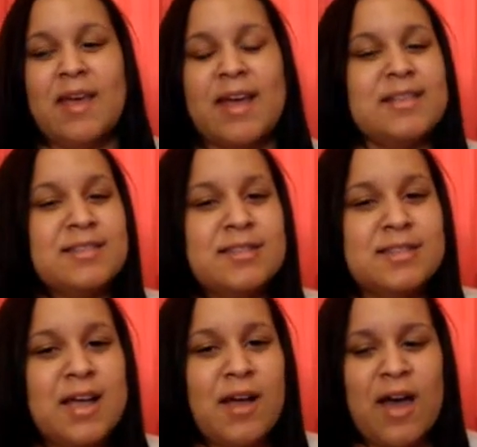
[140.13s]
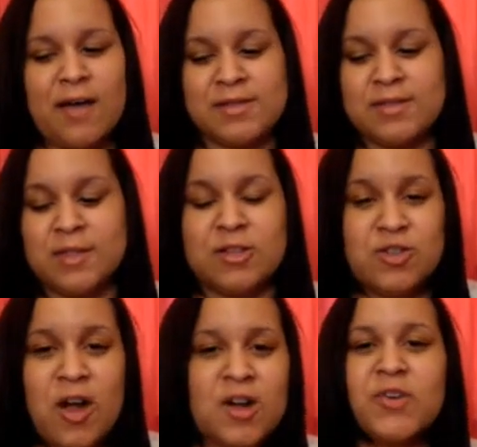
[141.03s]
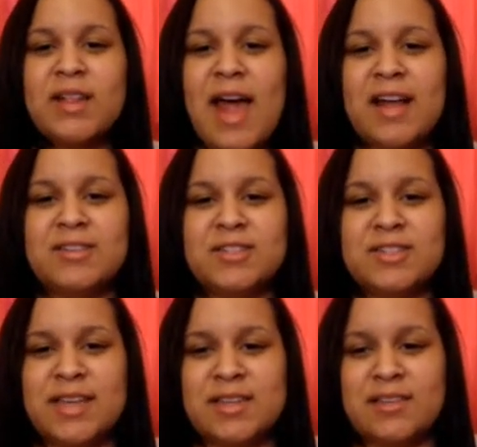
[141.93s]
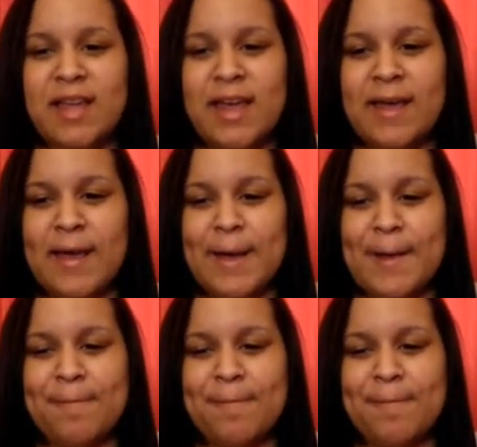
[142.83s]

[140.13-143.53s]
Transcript: Because the stronger relaxers, it's like